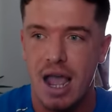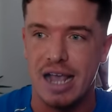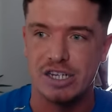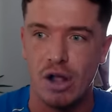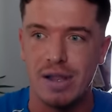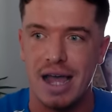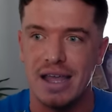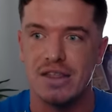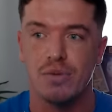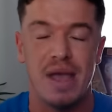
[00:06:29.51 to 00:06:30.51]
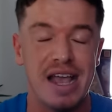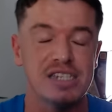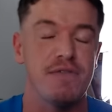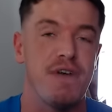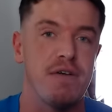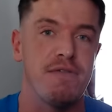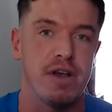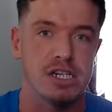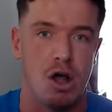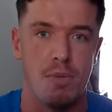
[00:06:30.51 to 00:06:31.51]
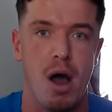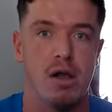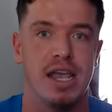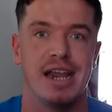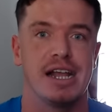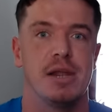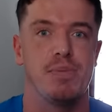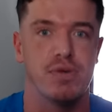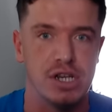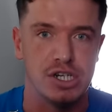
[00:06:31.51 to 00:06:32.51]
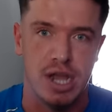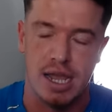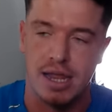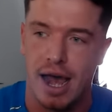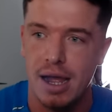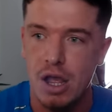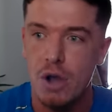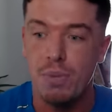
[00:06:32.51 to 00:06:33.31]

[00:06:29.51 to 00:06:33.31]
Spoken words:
It's not like it is a very, very slow market, and I can appreciate that.